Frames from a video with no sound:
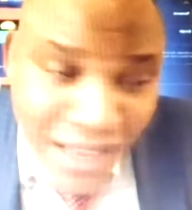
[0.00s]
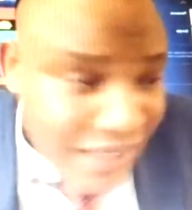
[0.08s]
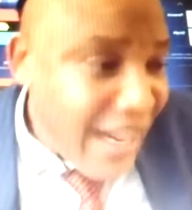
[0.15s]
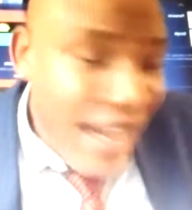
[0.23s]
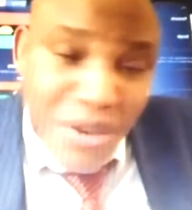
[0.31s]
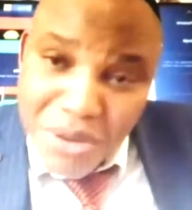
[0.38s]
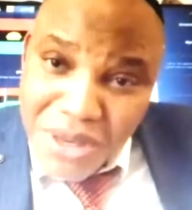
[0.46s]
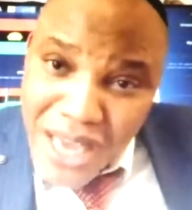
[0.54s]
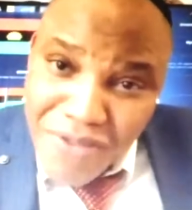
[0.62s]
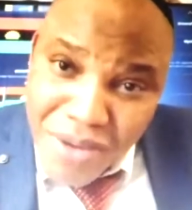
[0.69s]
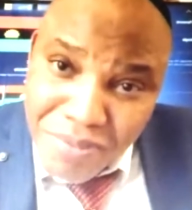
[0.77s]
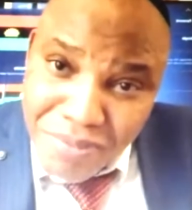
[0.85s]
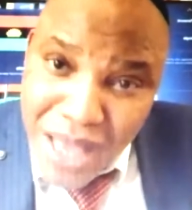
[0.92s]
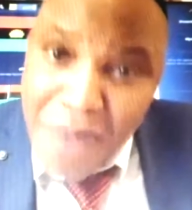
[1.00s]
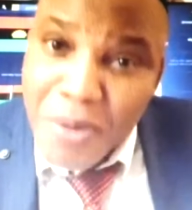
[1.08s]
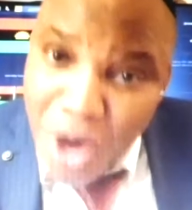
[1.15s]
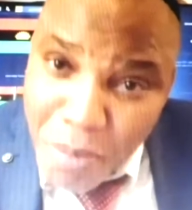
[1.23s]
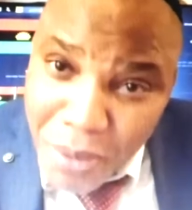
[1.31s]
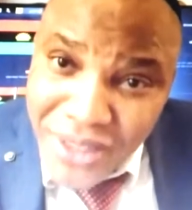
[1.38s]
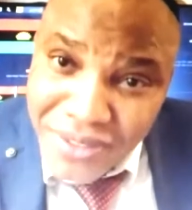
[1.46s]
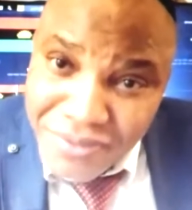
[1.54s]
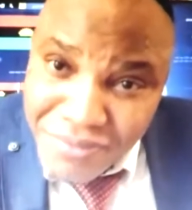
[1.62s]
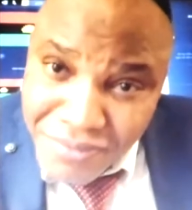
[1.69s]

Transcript: That you gave him a monopoly?